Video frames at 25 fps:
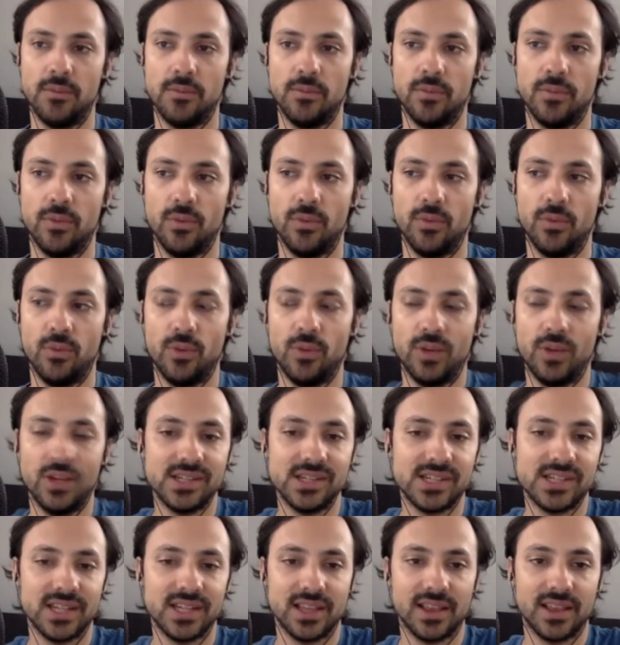what
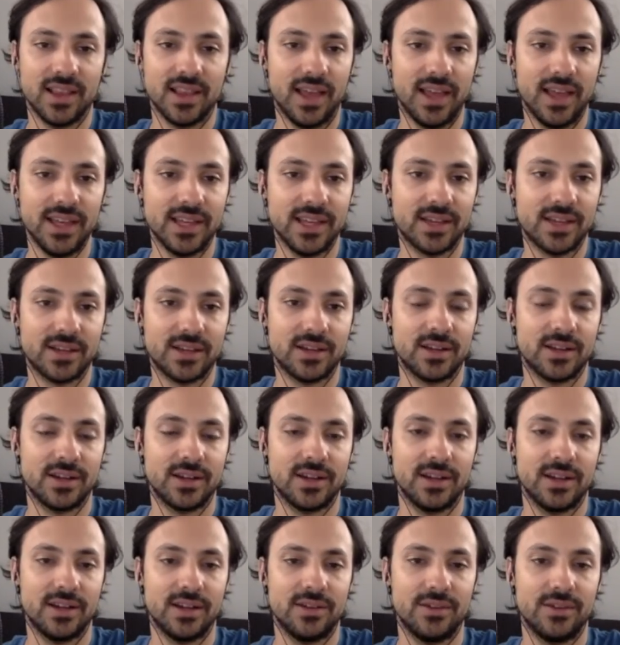is it like?
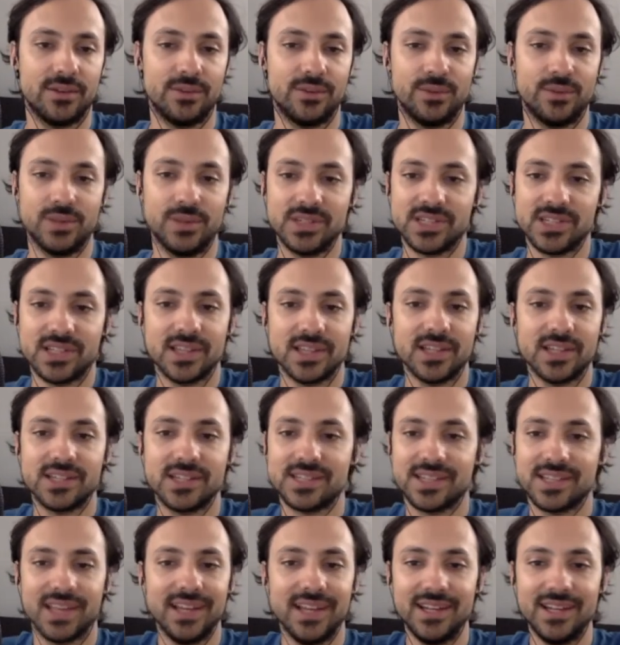What's the
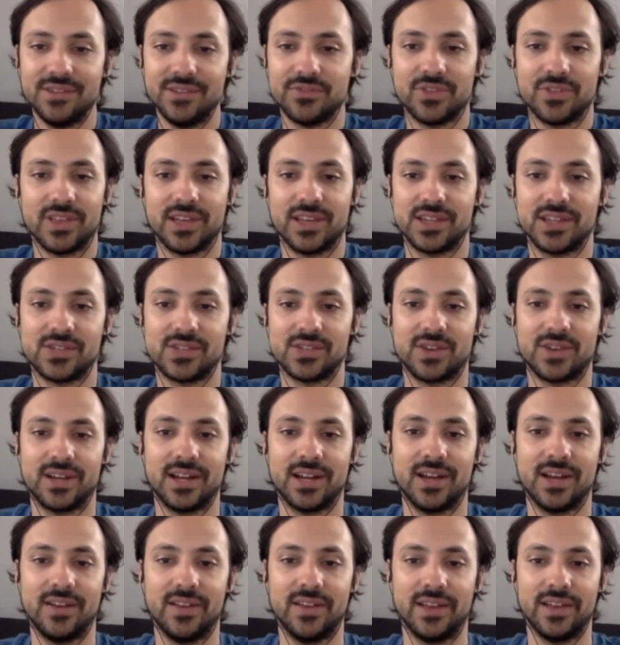state of things right
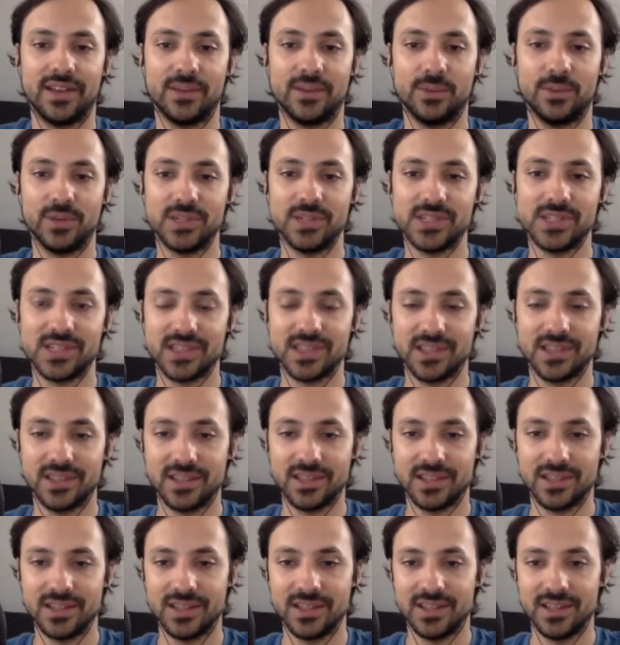now? Like,
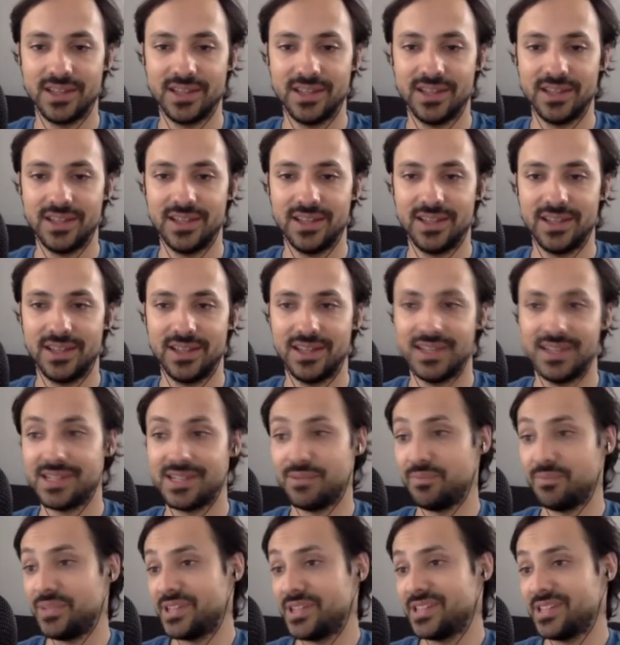is
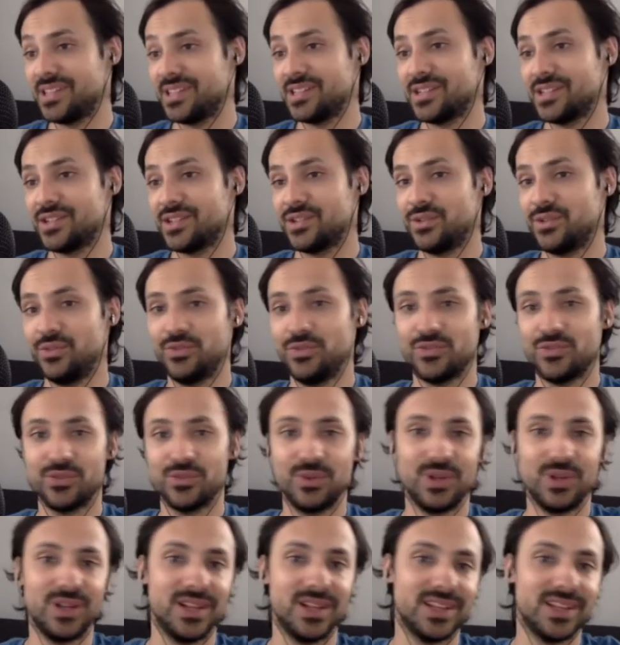it business as
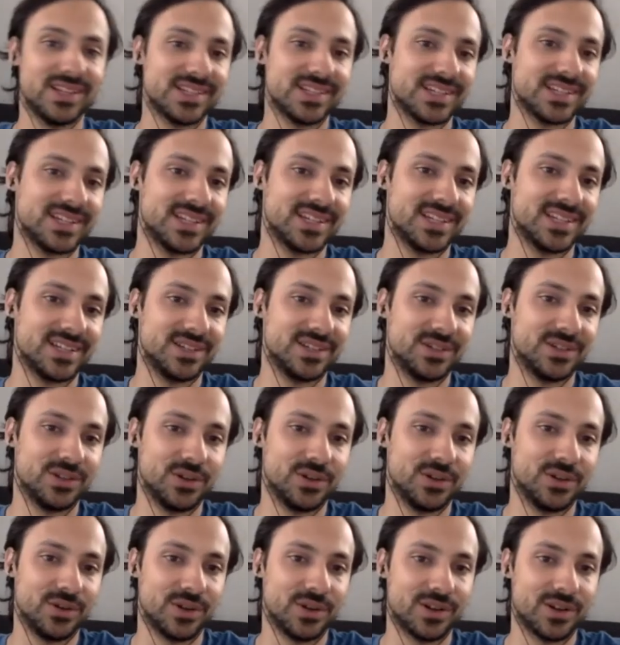usual? Is it,
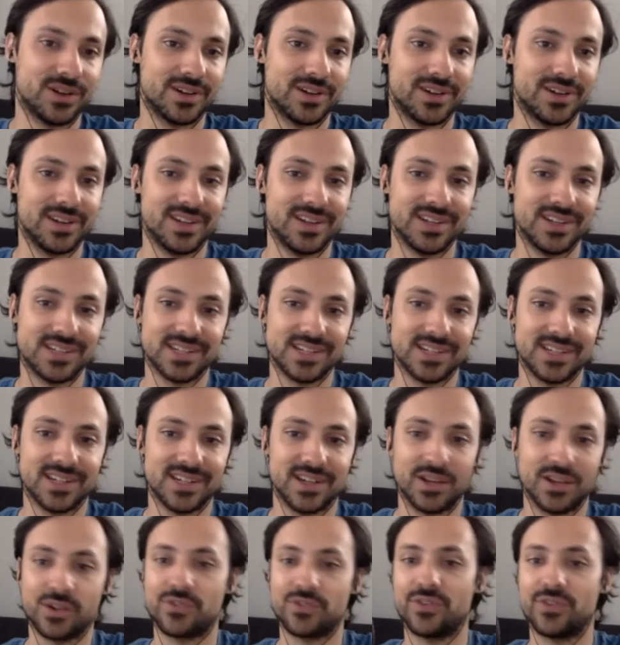or is it
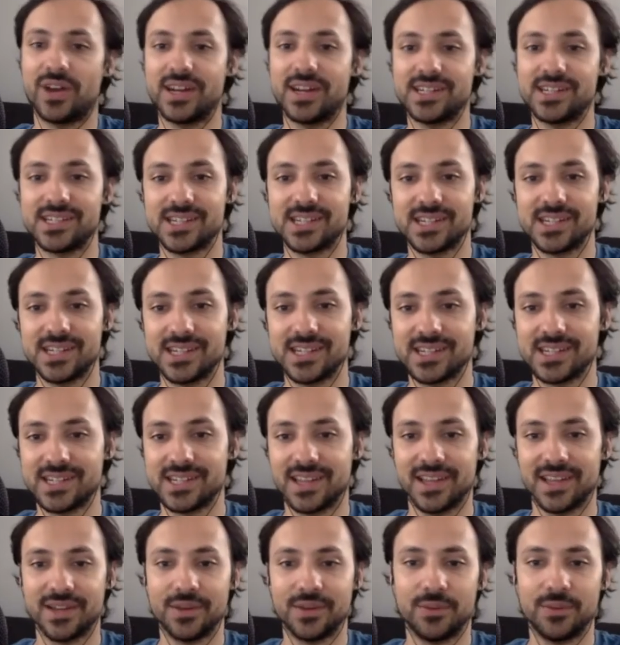a crisis?
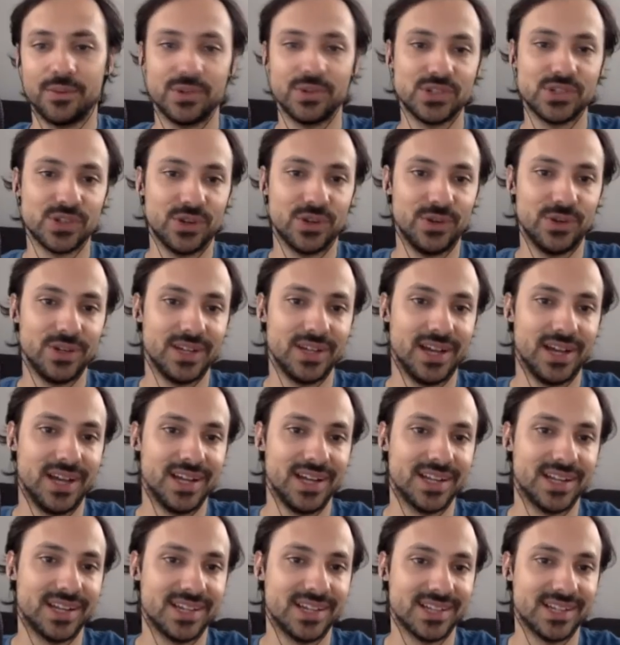Like, what's going
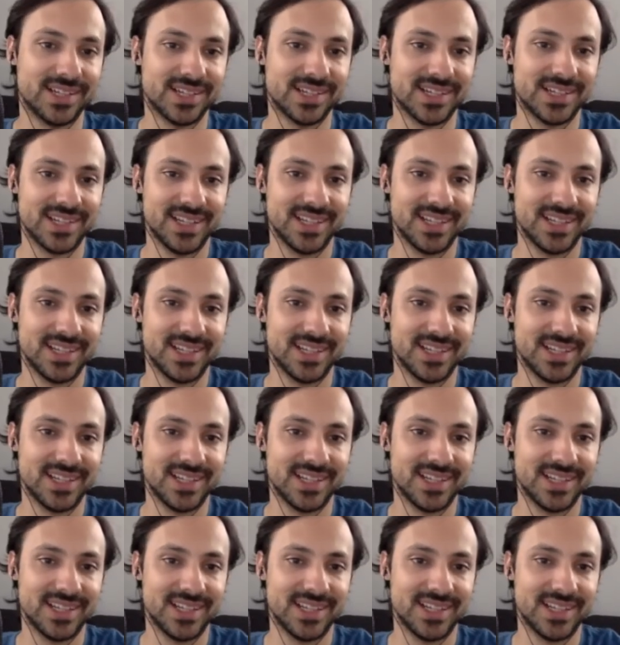on? Because